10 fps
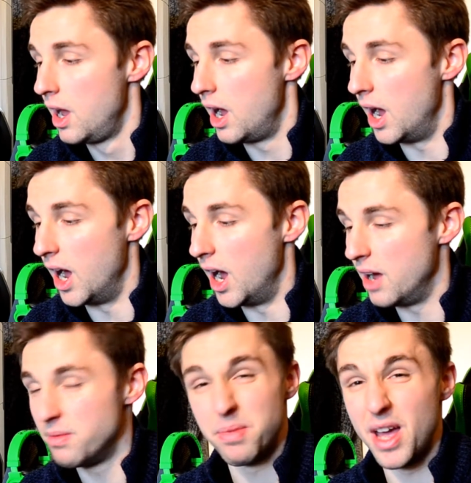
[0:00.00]

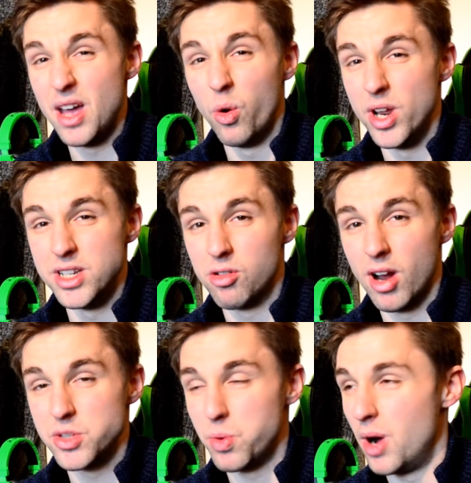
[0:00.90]
But it all
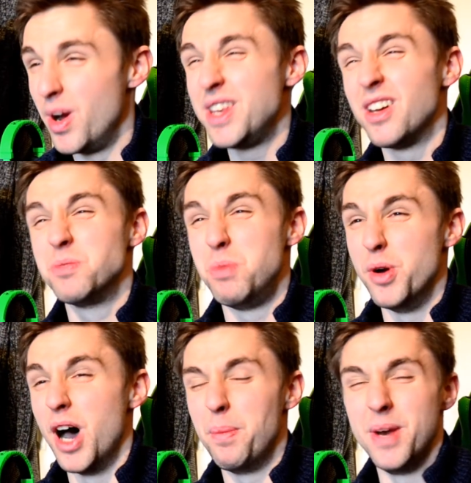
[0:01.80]
integrates well. It does boot
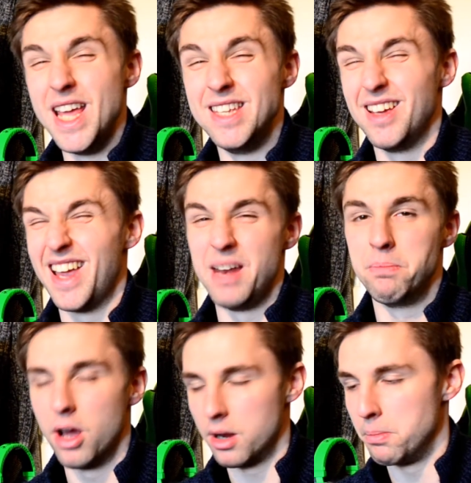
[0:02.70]
up, and it is, again,
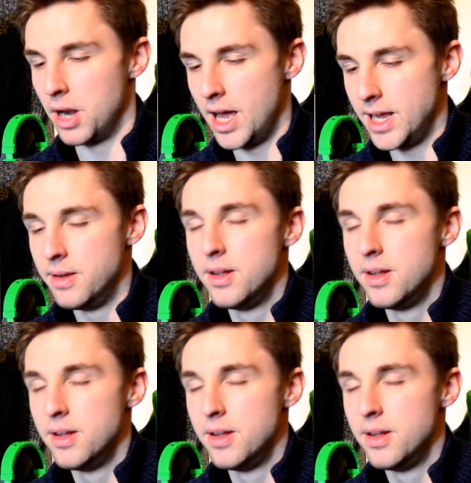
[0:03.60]
plug and play.